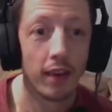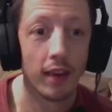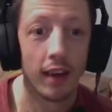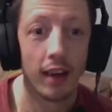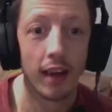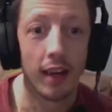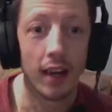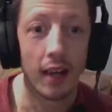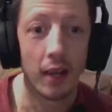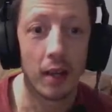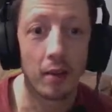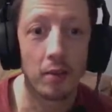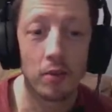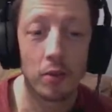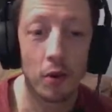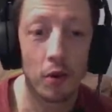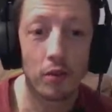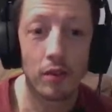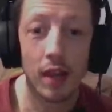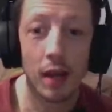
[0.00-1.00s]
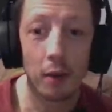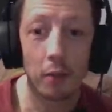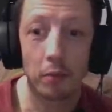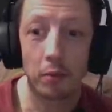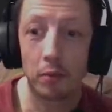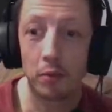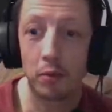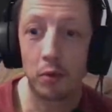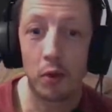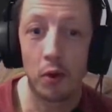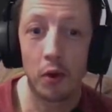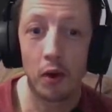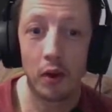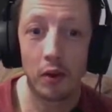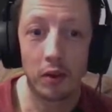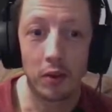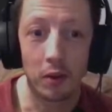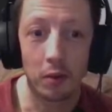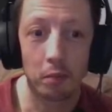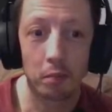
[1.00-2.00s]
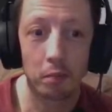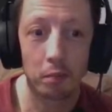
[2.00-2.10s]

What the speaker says: There's no sound, no audio.